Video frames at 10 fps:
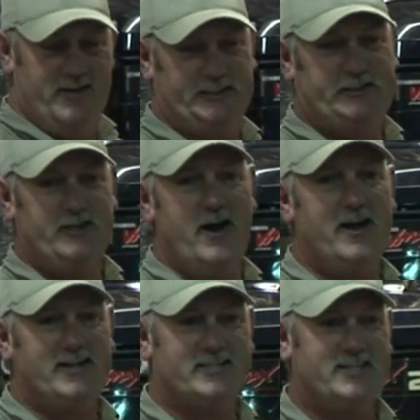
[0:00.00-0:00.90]
It should
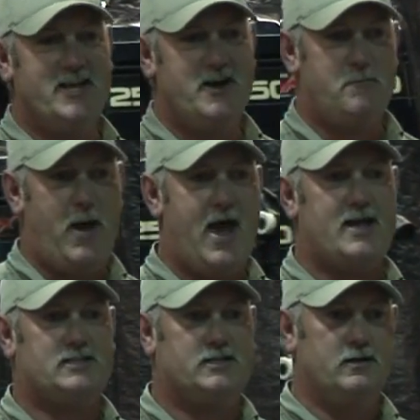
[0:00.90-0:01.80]
not extend
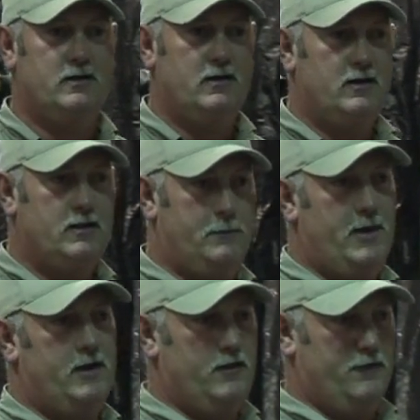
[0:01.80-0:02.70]
past the
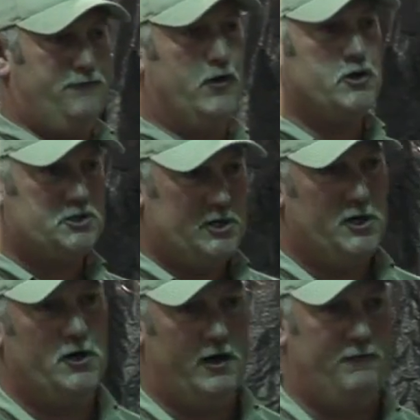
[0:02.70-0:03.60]
bend of the first
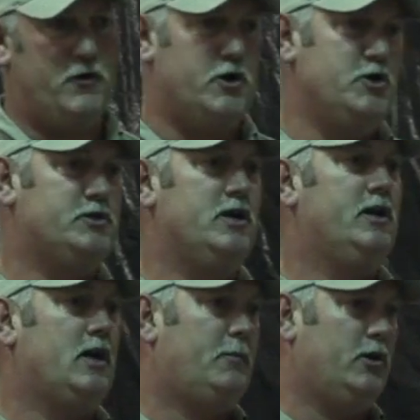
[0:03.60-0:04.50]
hook. If you're using
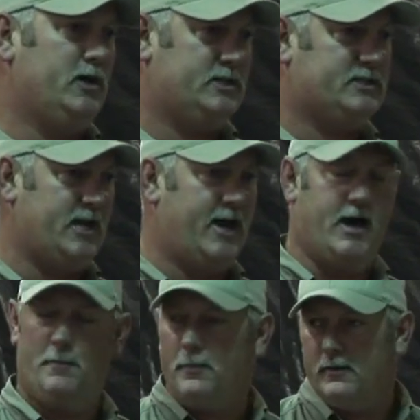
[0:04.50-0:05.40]
a double hook
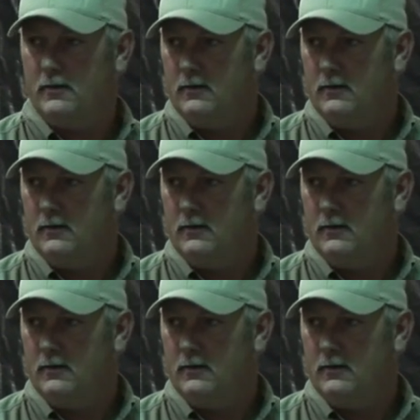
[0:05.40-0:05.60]
setup,